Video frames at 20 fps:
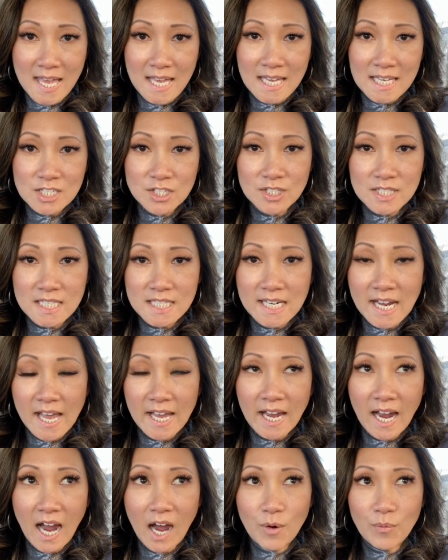So
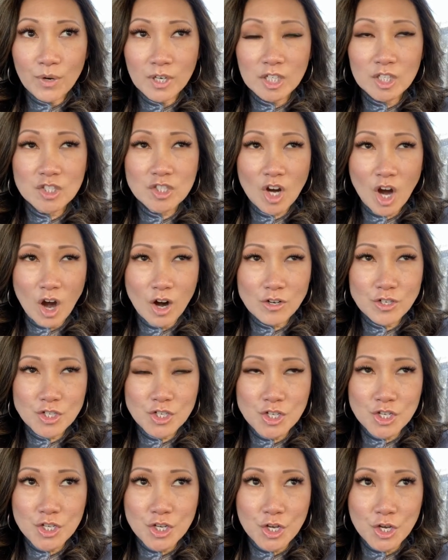today I want to talk
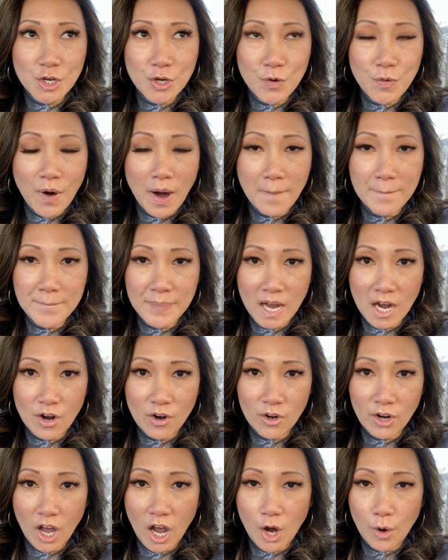to you
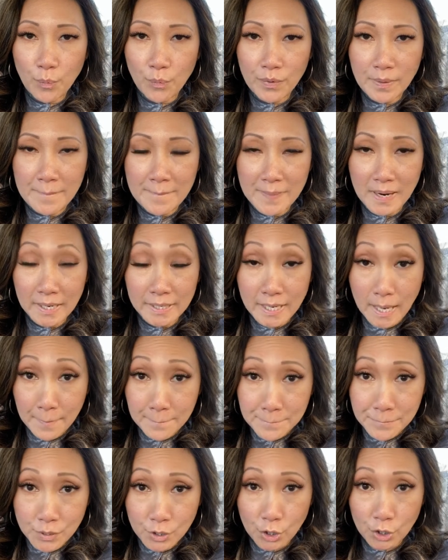about a
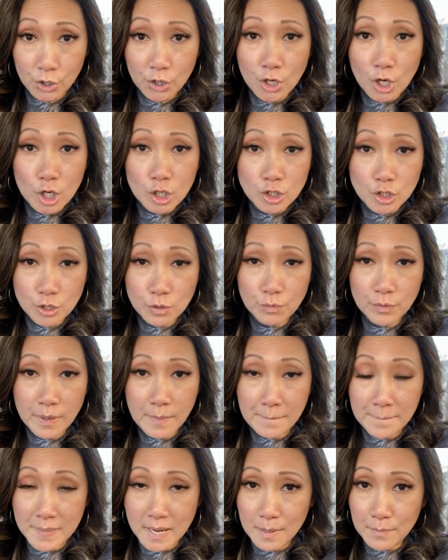number to
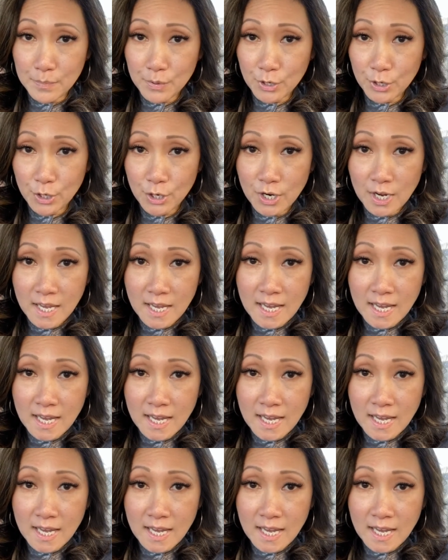remember